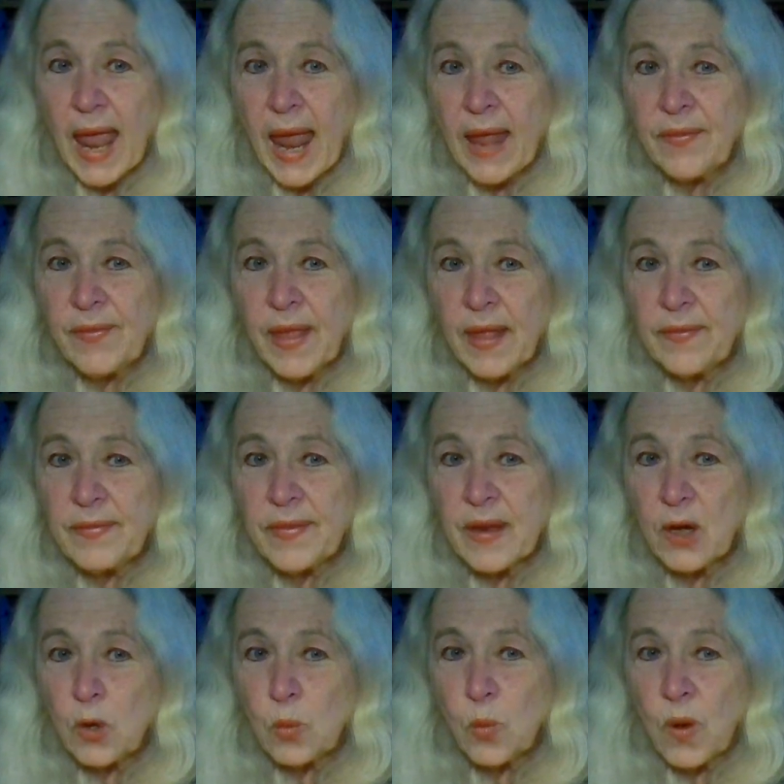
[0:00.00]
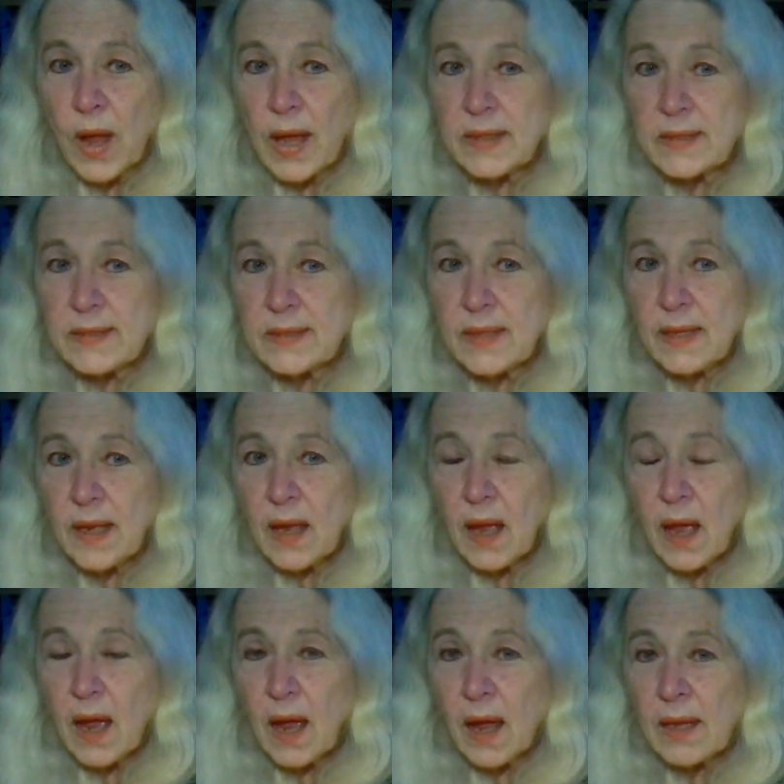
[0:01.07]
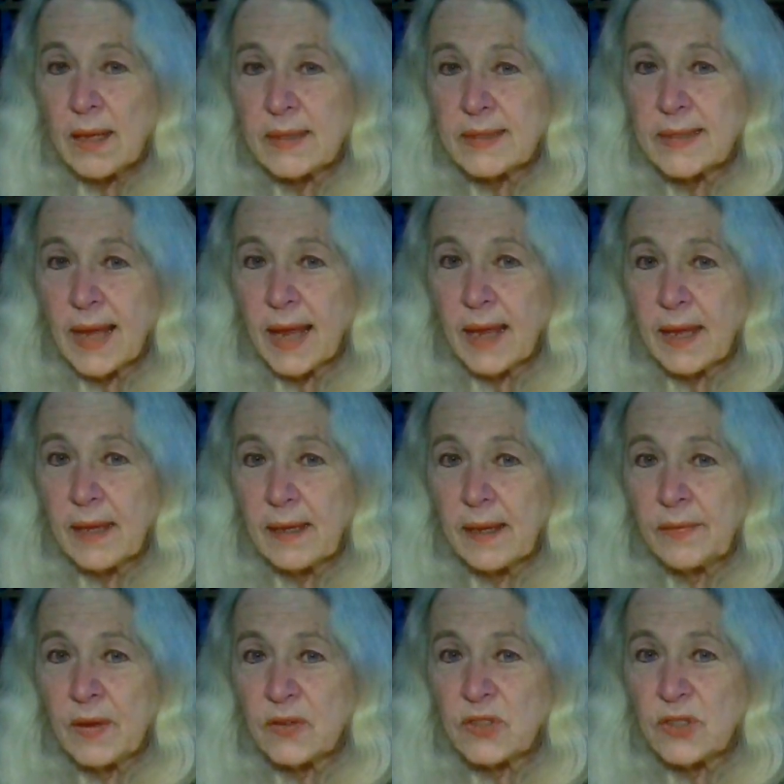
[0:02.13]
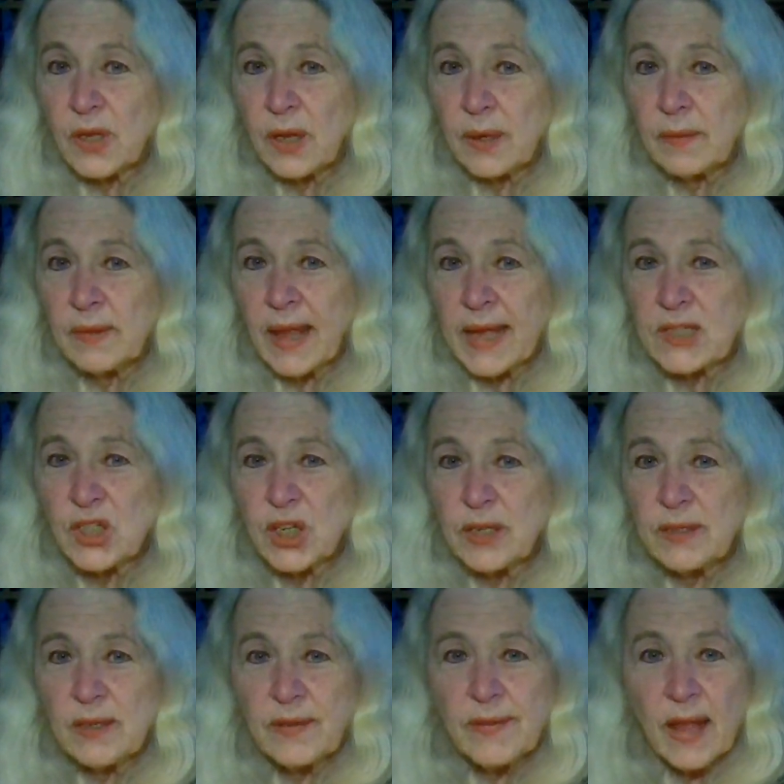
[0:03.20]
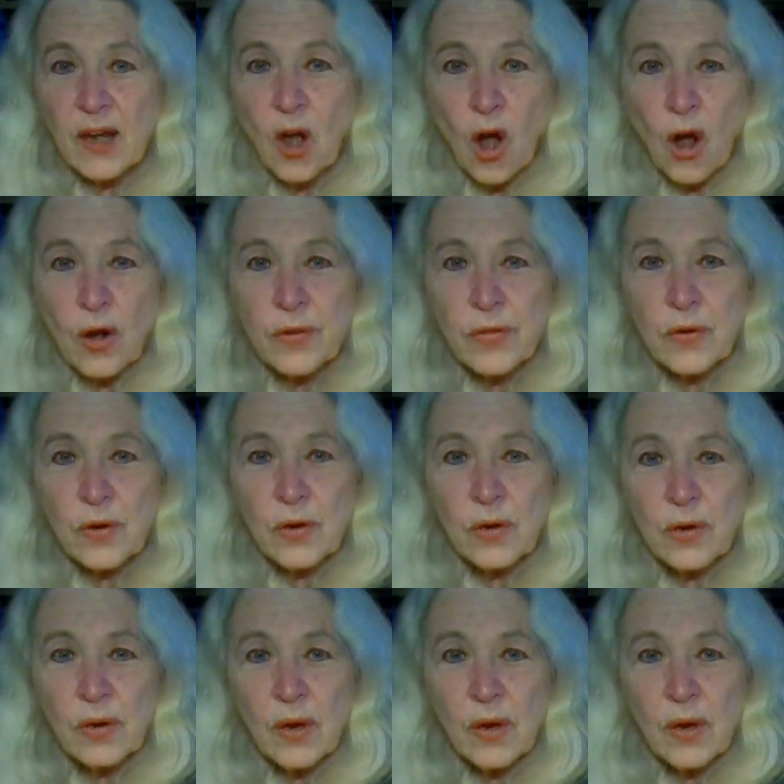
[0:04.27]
And then there was, let's say, there's a legend that Arthur